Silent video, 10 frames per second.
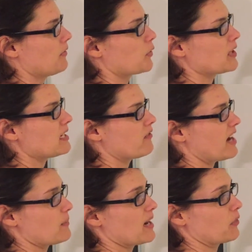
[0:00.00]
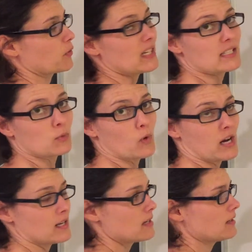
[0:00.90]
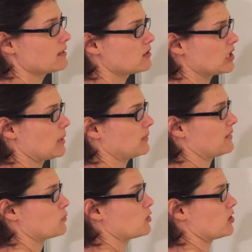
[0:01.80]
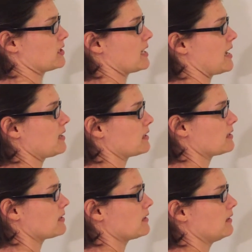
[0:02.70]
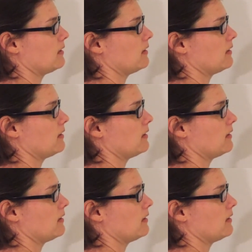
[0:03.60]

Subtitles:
3 divided by 3 is 1, so I'm left with just x.